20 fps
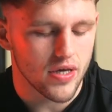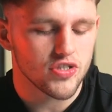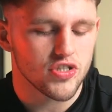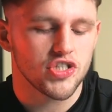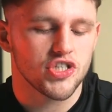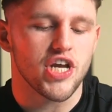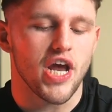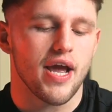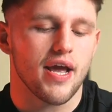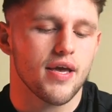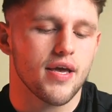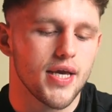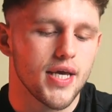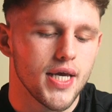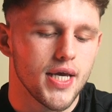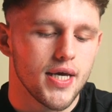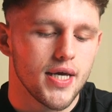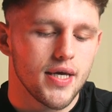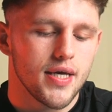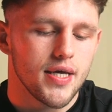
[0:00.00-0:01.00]
Check
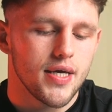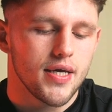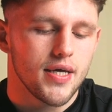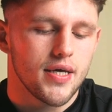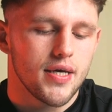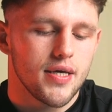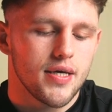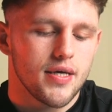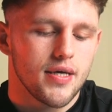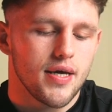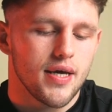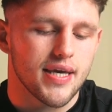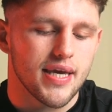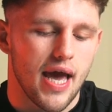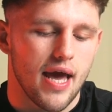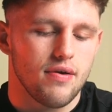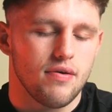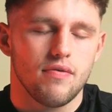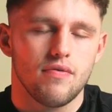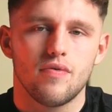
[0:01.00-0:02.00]

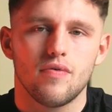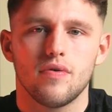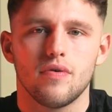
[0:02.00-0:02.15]
again